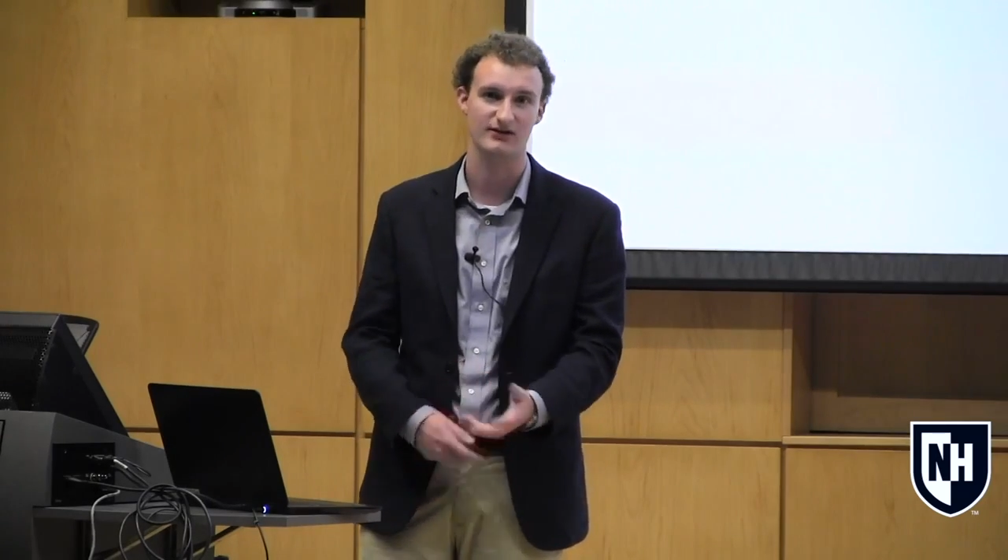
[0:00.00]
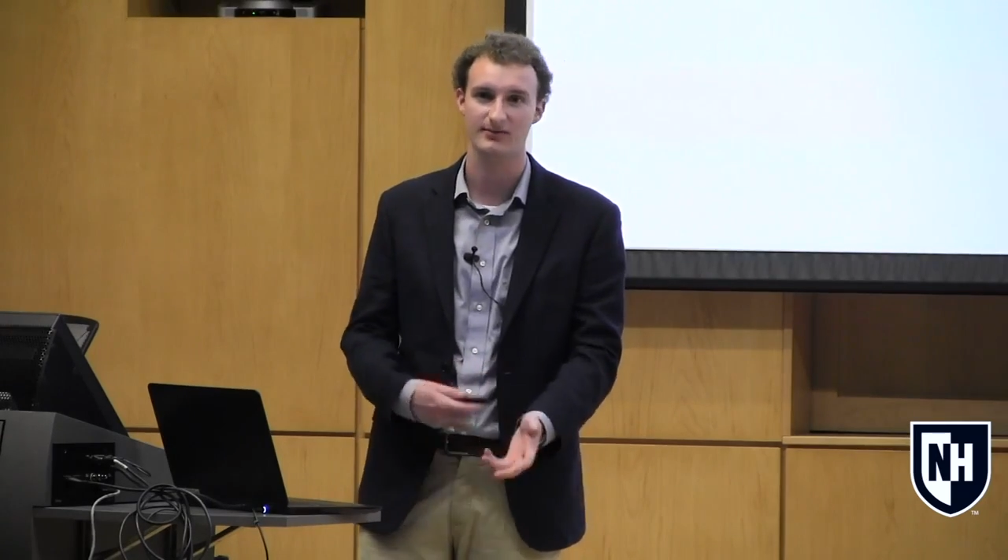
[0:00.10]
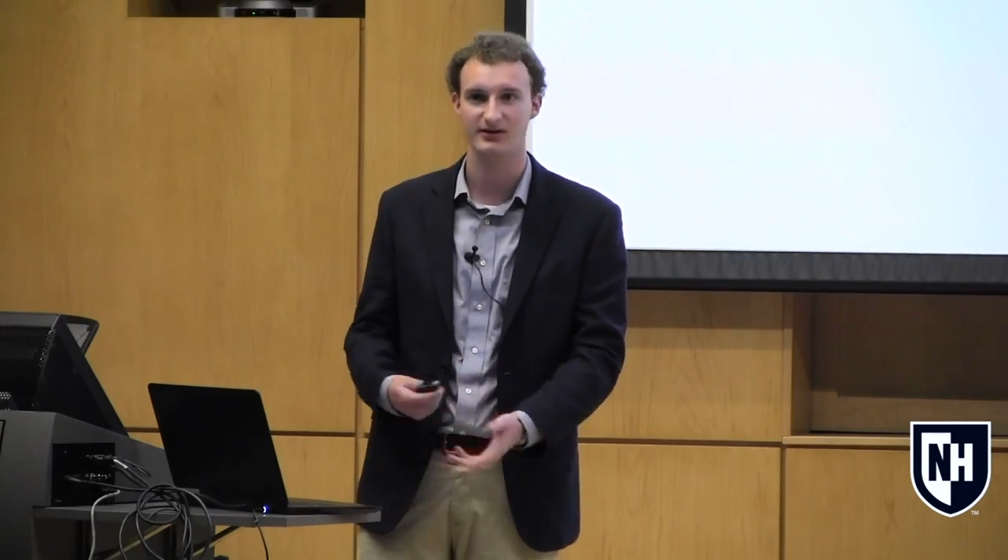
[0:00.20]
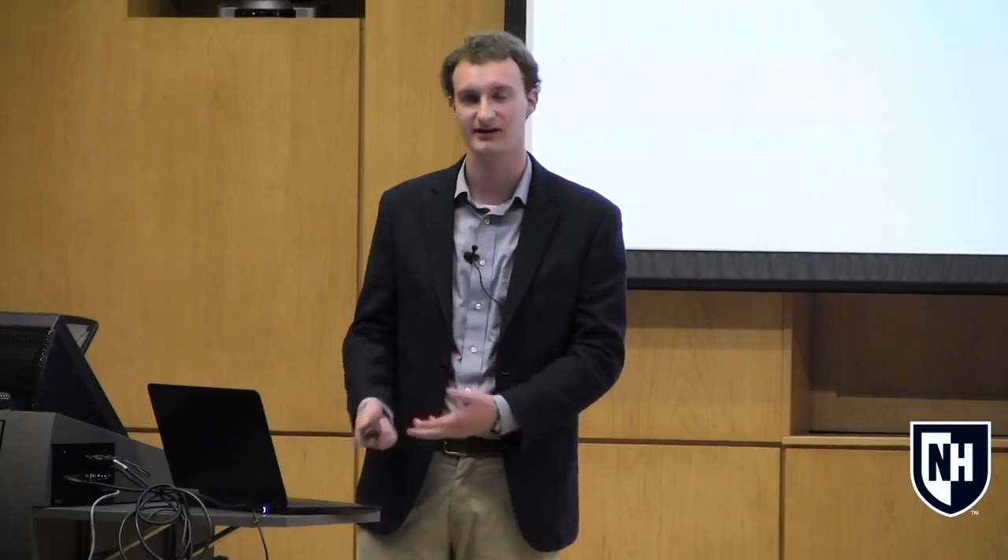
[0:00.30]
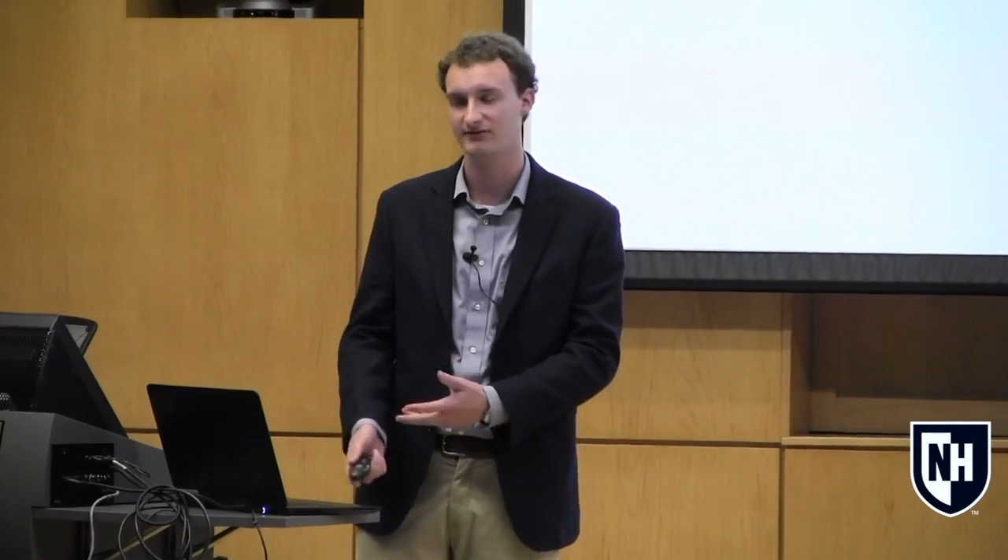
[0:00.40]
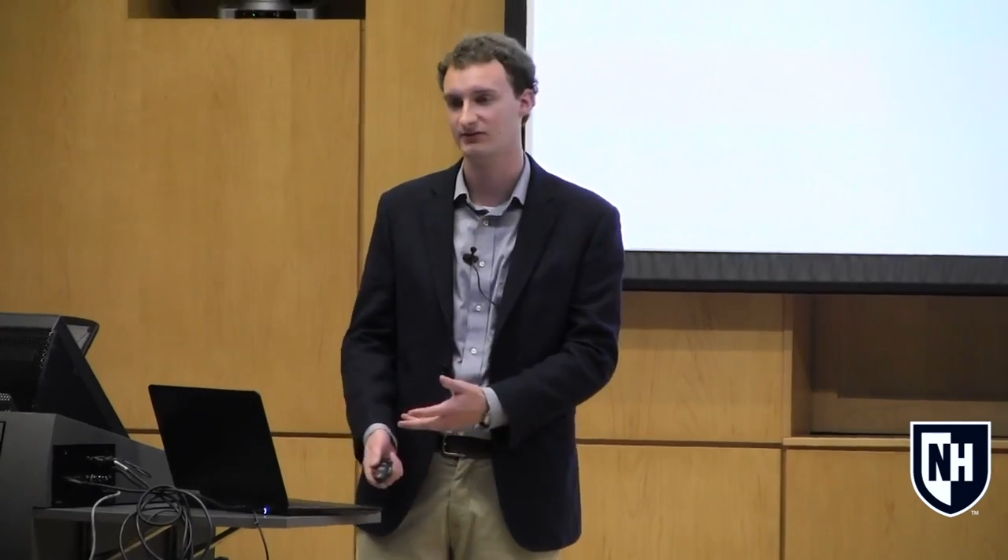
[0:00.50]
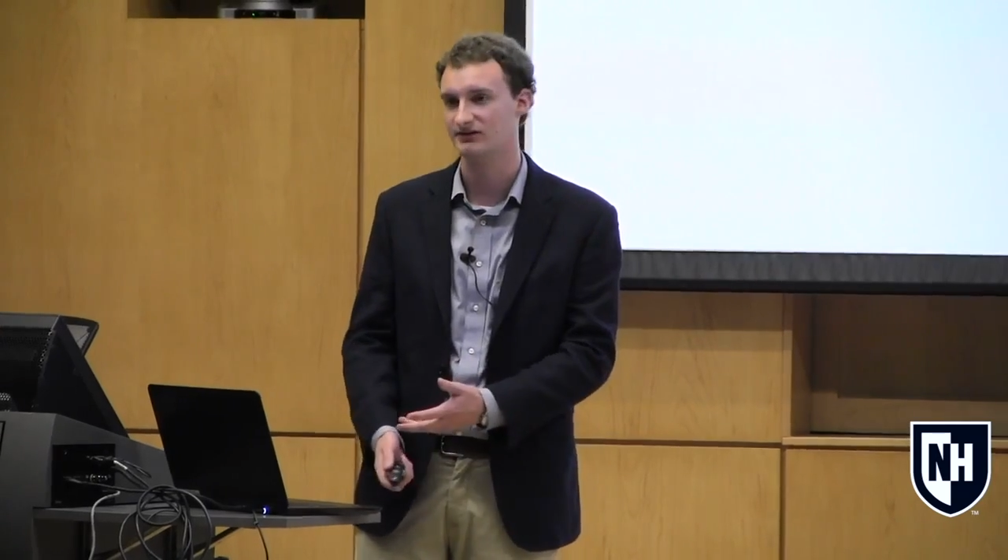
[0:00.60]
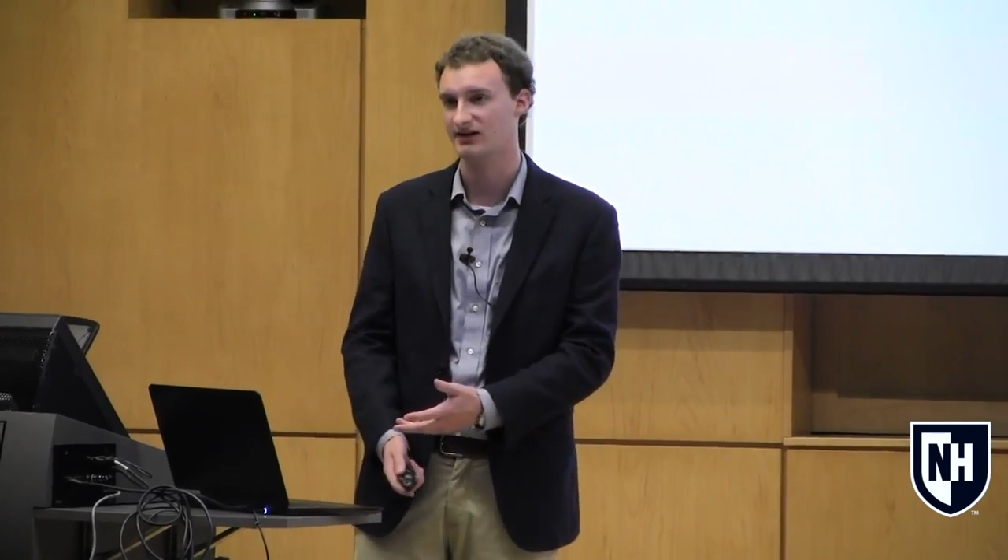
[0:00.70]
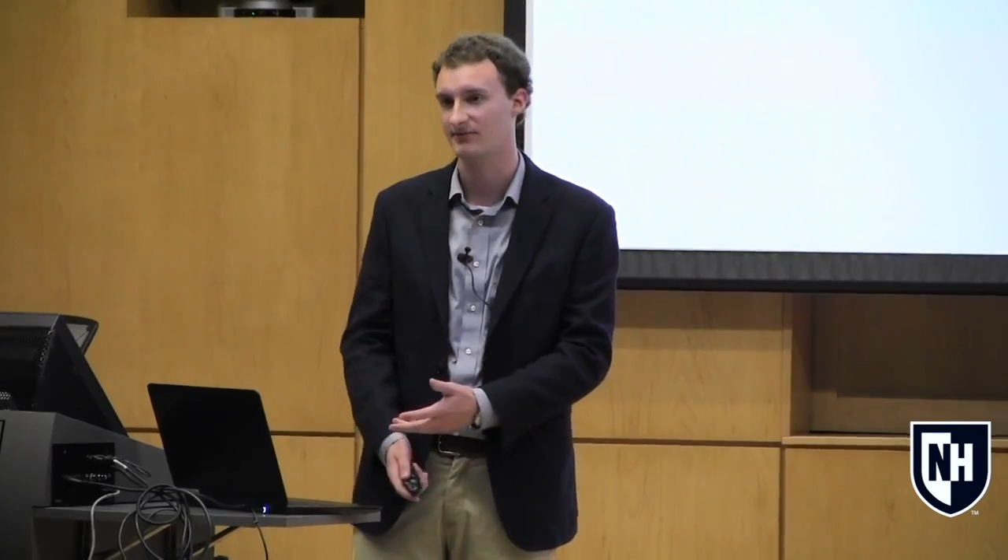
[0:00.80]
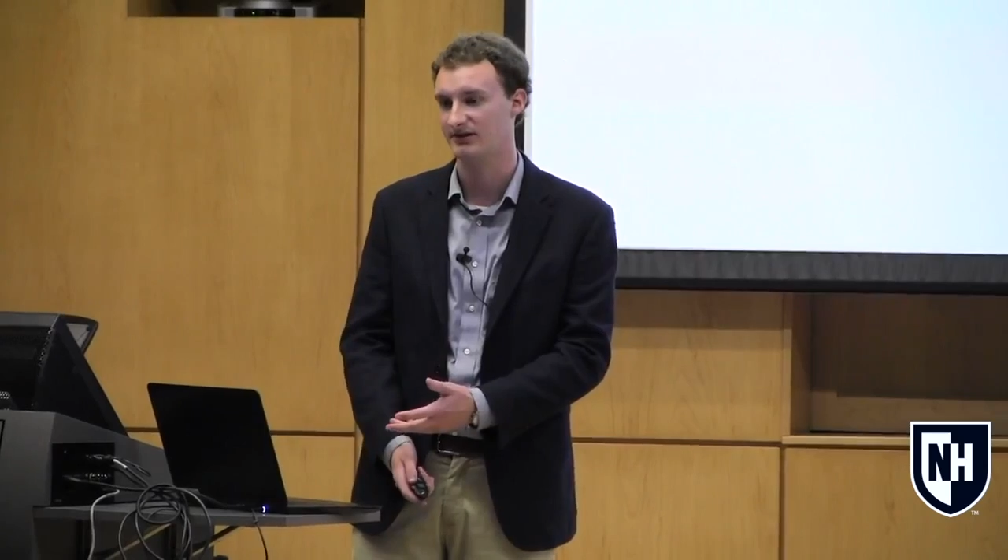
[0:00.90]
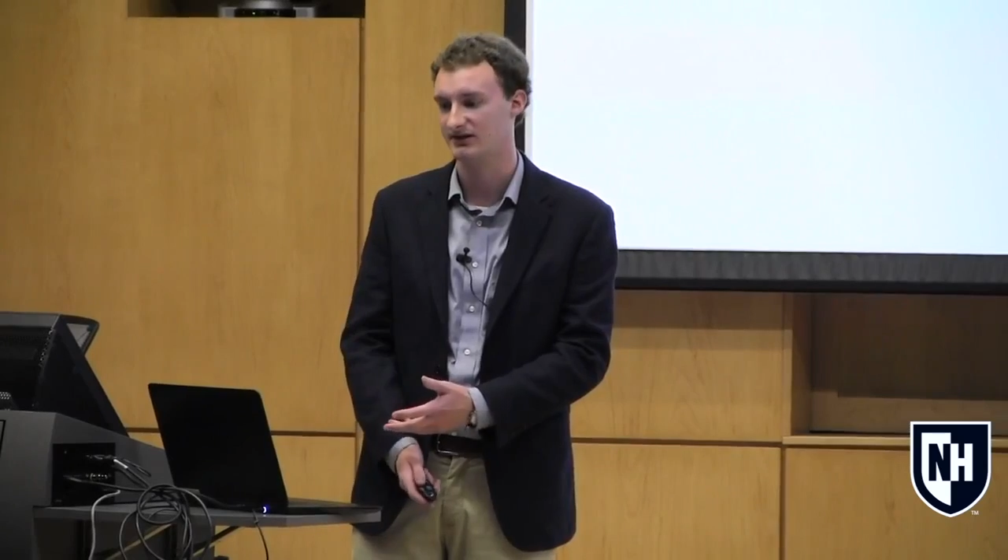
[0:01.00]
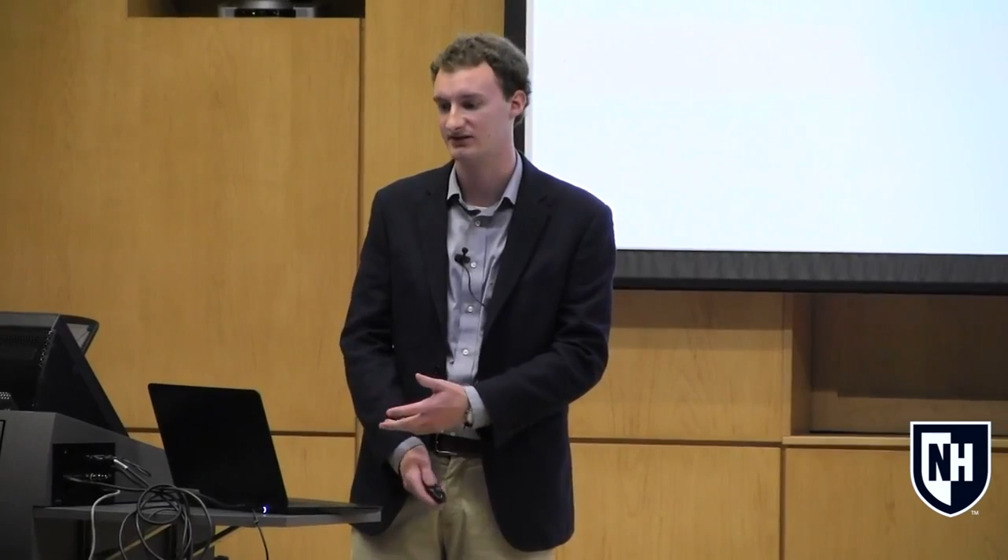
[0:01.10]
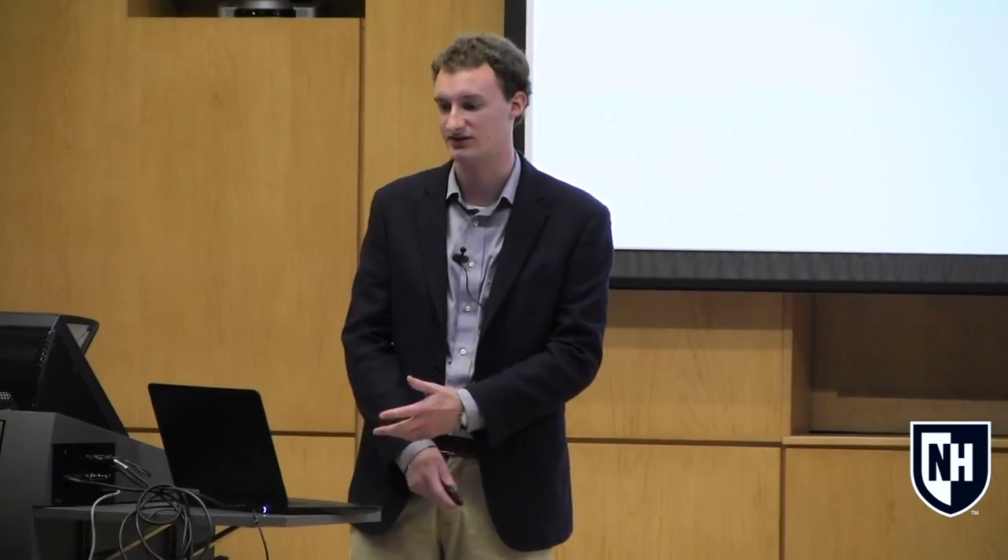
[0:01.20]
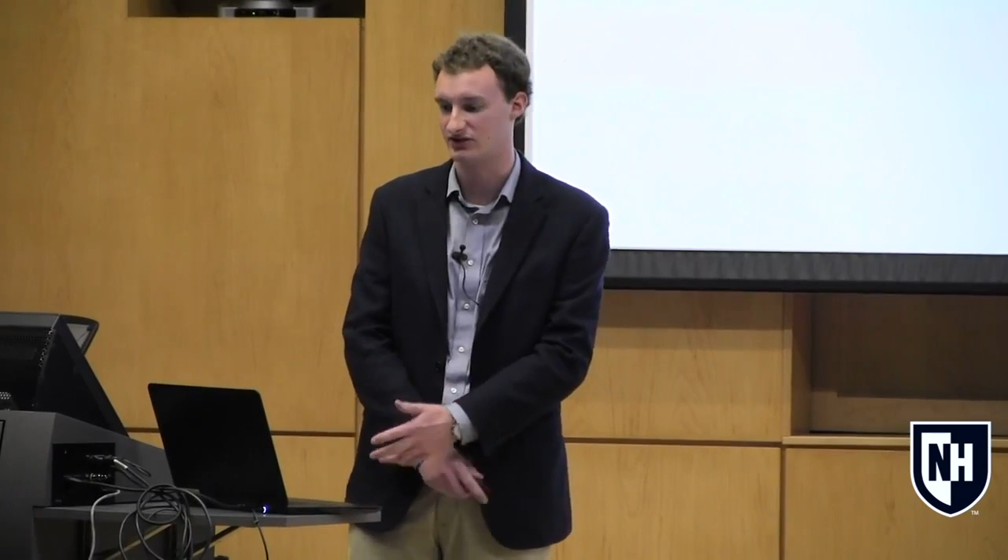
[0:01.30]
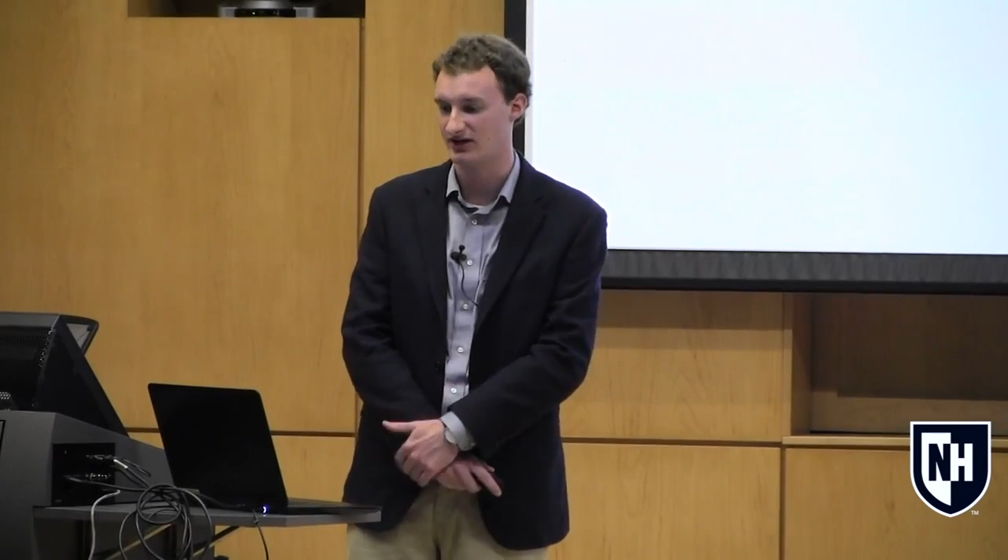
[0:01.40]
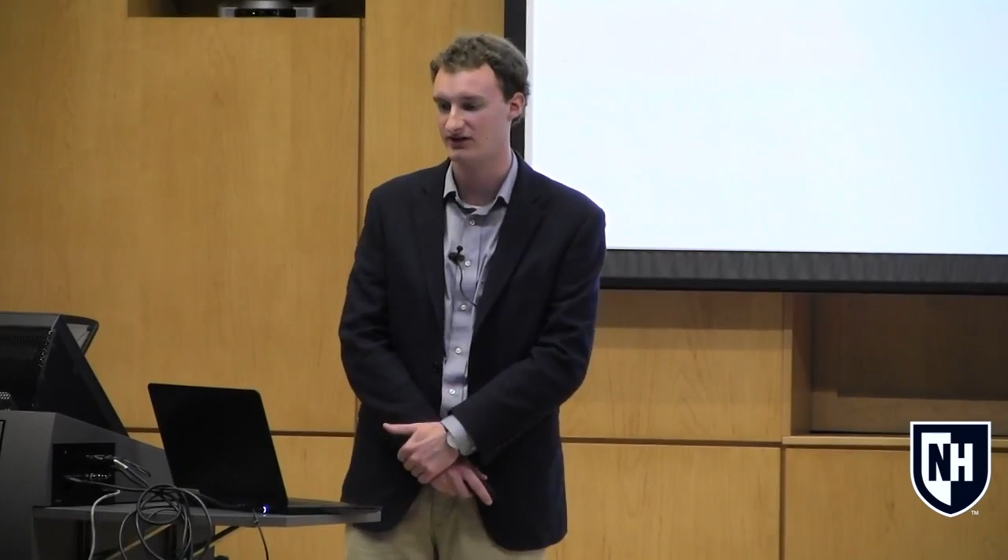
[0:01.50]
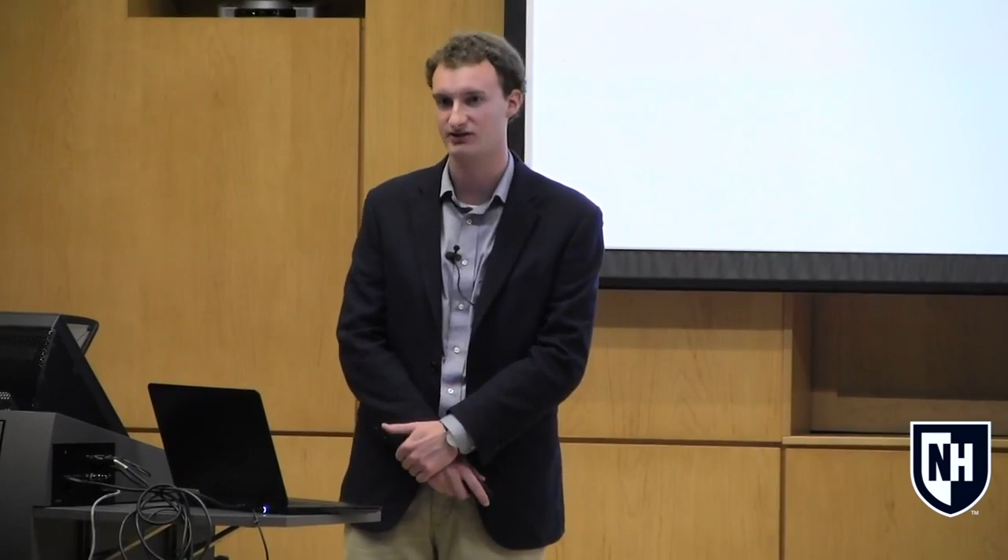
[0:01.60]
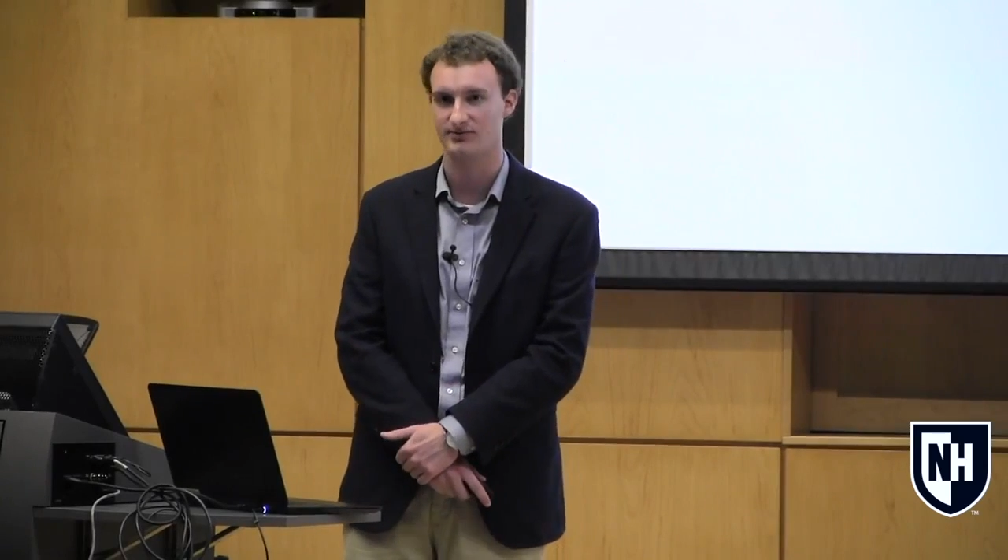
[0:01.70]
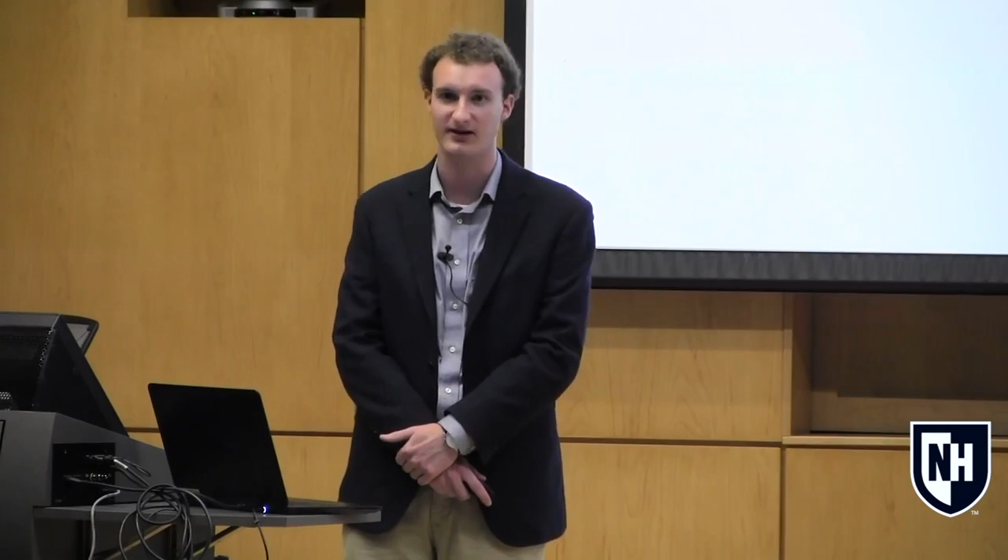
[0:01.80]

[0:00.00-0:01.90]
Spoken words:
they're able to influence companies to change their